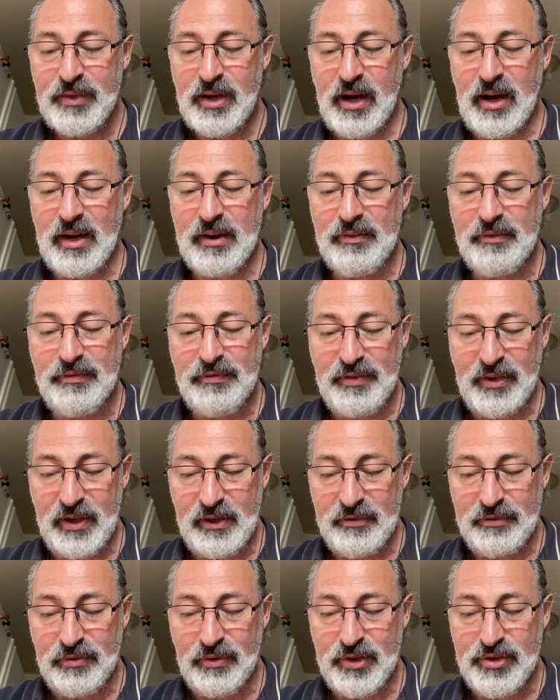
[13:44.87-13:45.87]

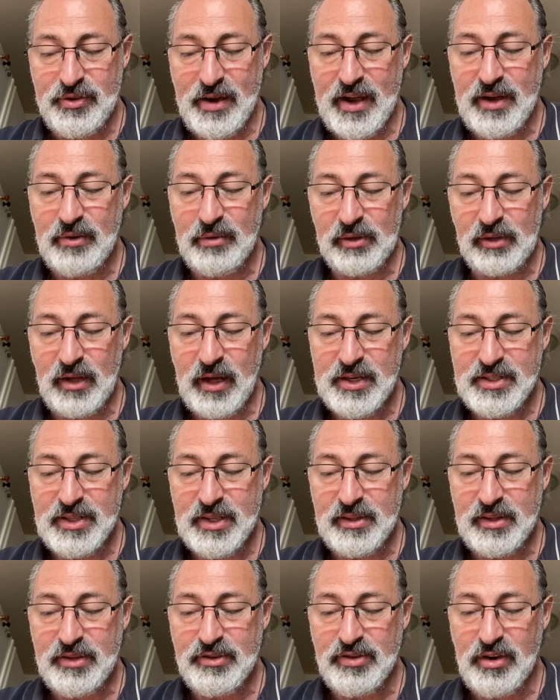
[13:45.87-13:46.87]
unfit for
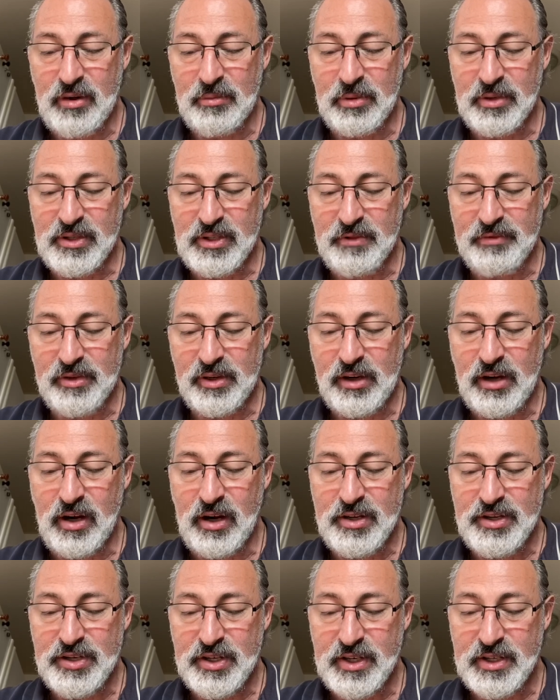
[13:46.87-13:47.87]
tranquilizing the troubles of their
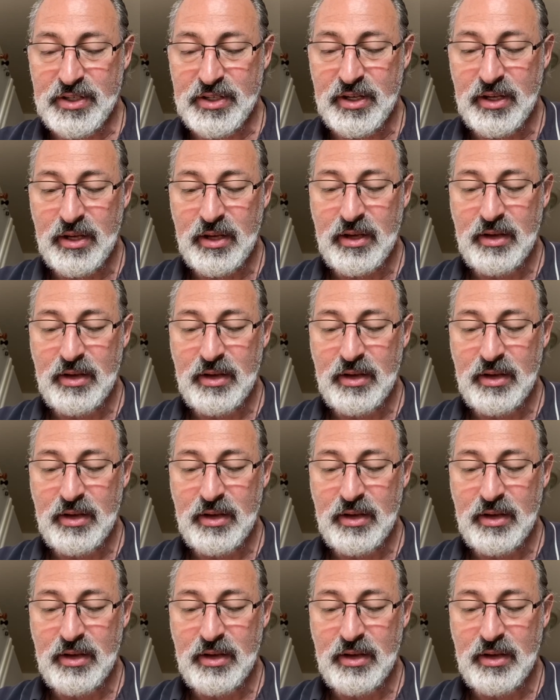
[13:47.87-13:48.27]
conscience.